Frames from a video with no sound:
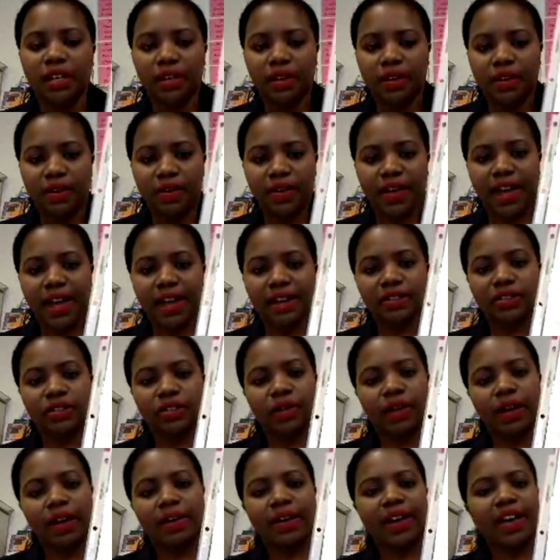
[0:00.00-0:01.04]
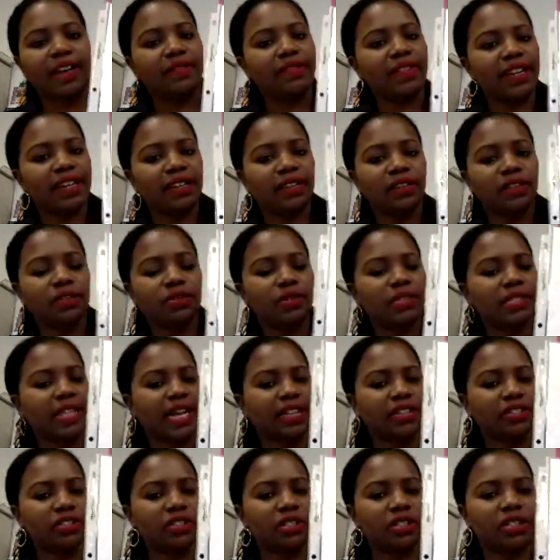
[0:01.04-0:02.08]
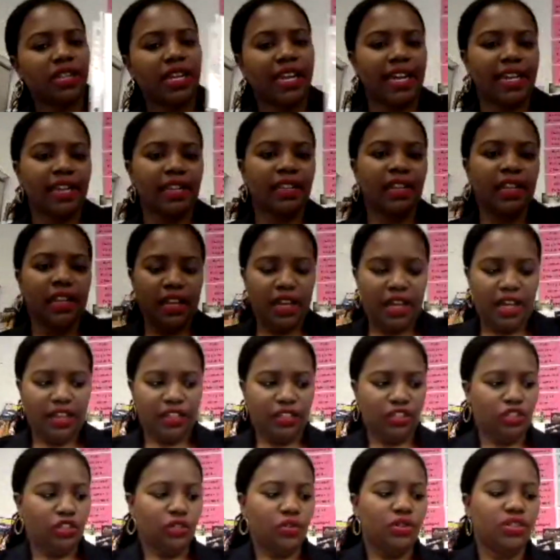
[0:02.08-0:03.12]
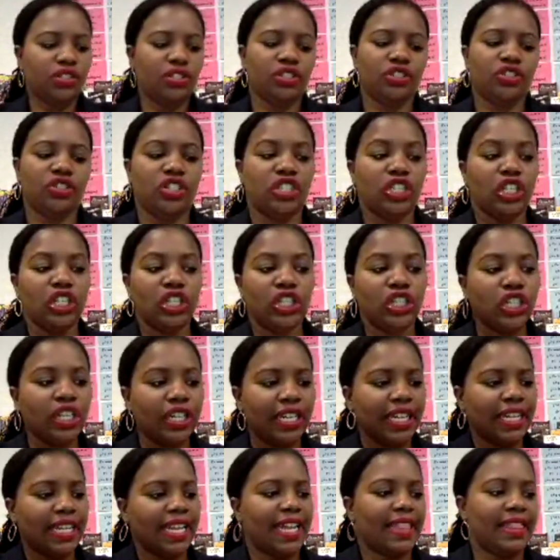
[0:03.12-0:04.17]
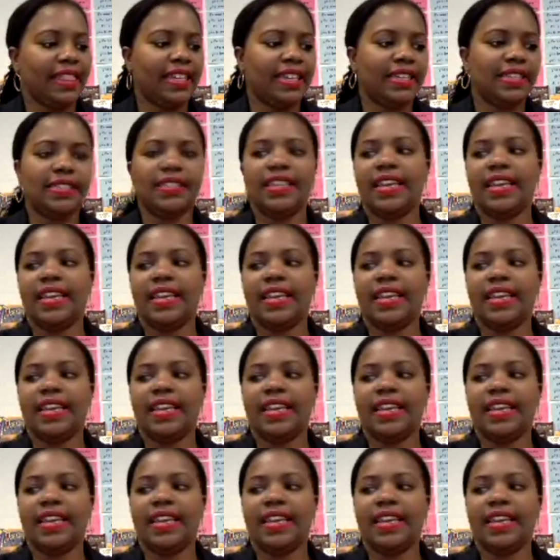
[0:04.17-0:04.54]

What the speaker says: Okay, so I'll have like a little section, and students are just looking at this,